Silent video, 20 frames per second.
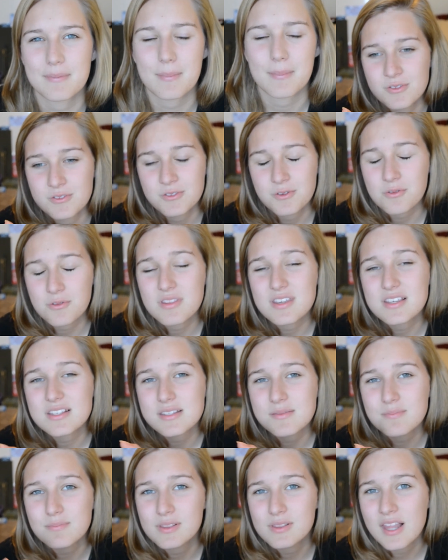So this
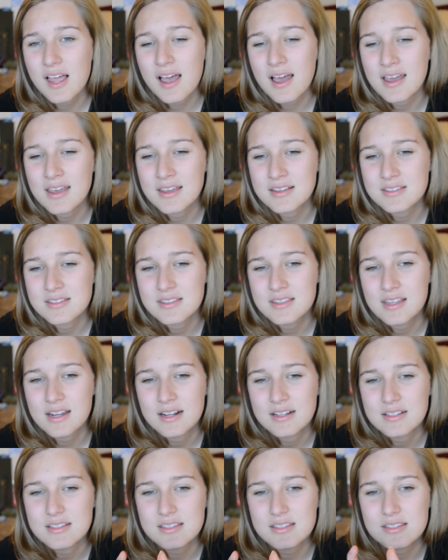implies that
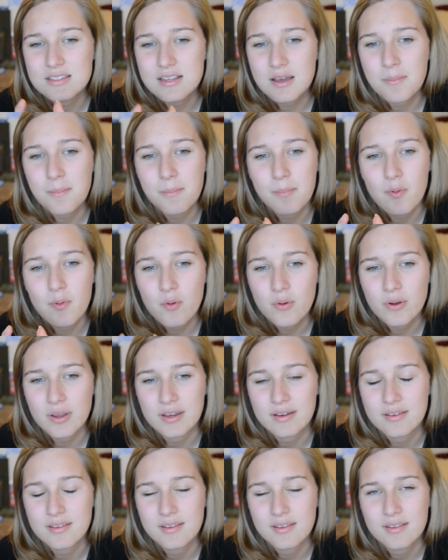at some
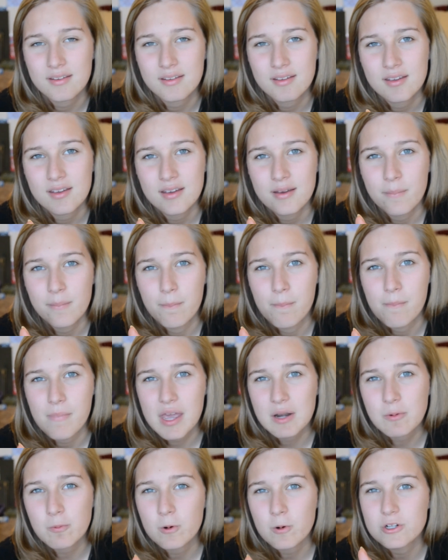point,
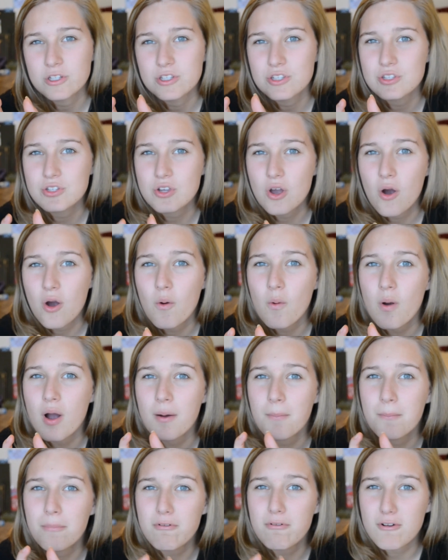men were so
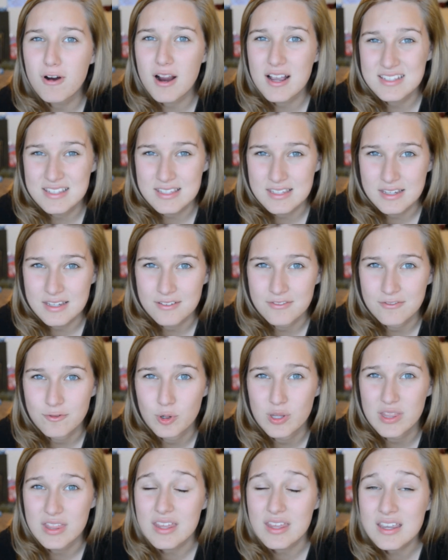oppressive
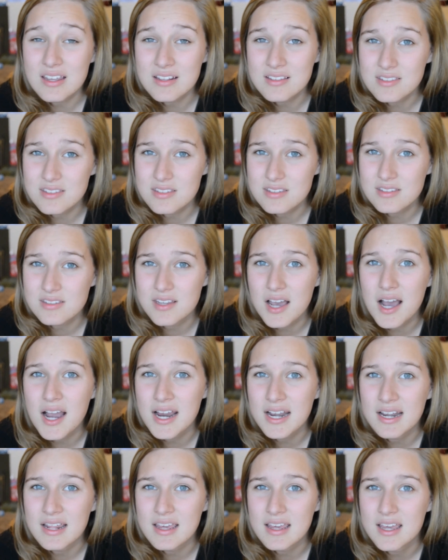within
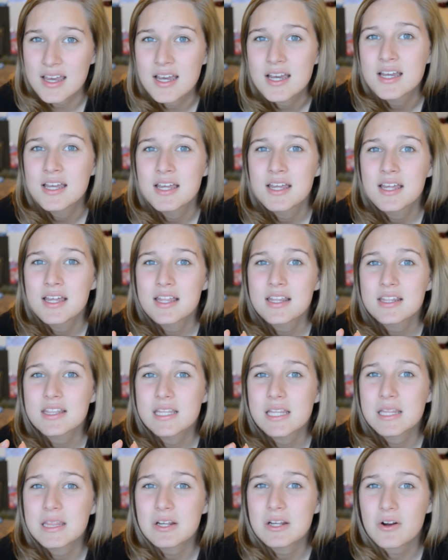society
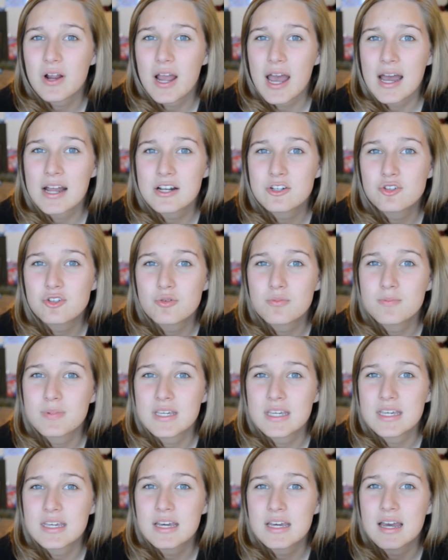that there had to
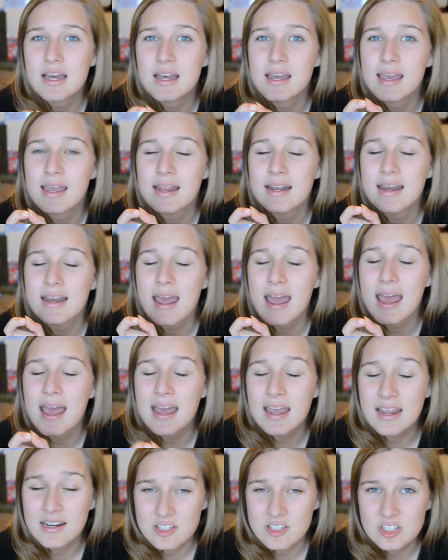be an
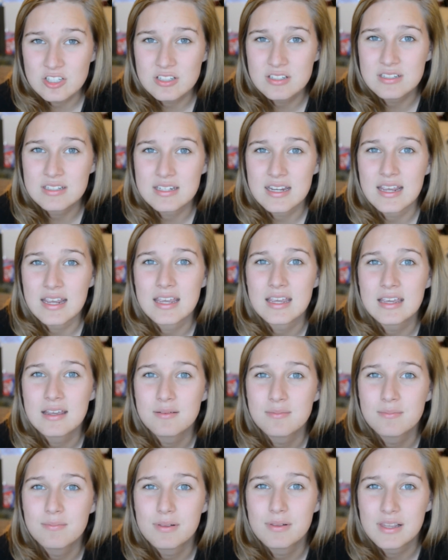action
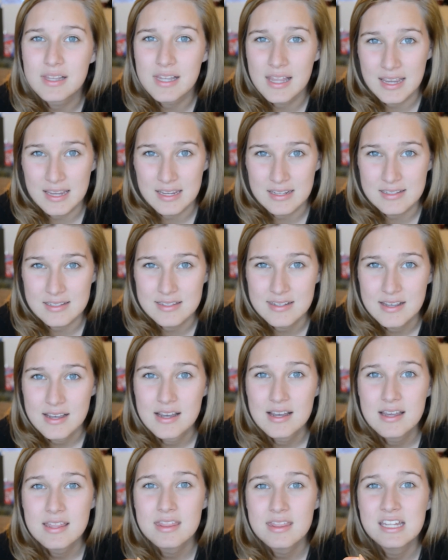taken place
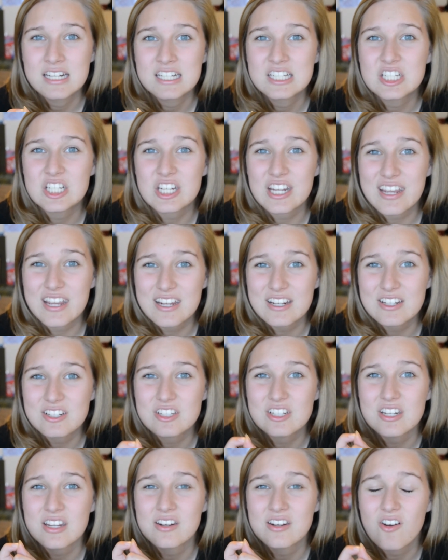that
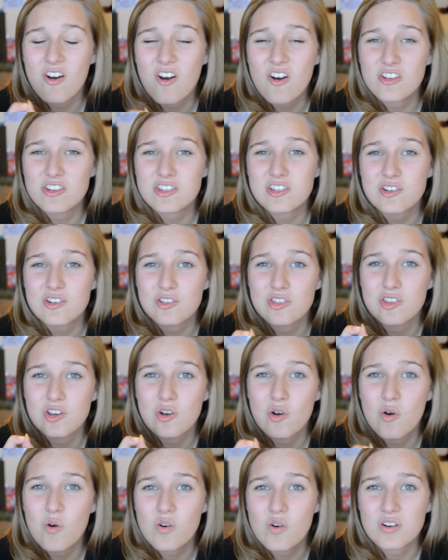changed and altered the
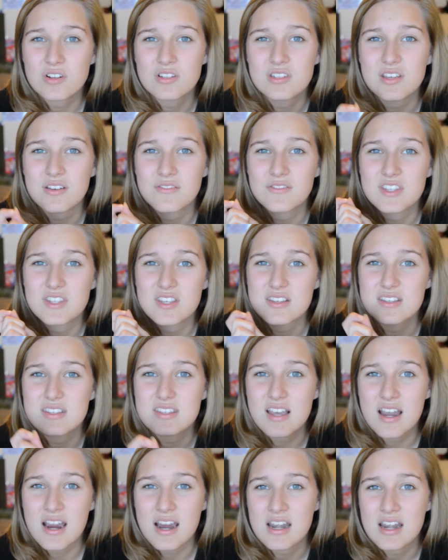course of
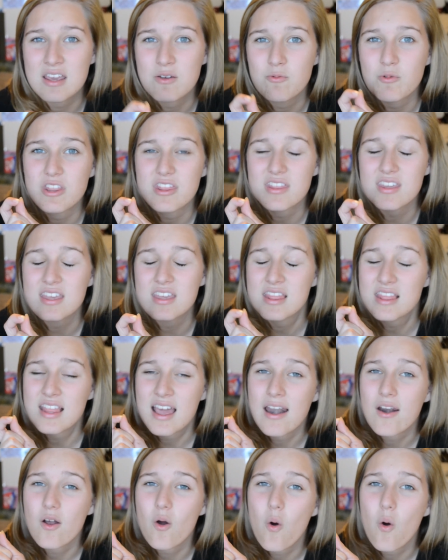society within
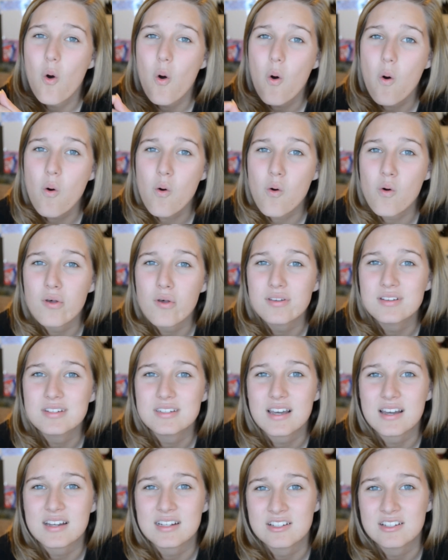that whole
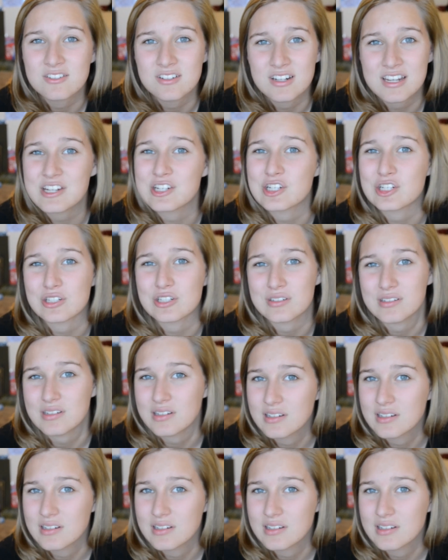entire nation.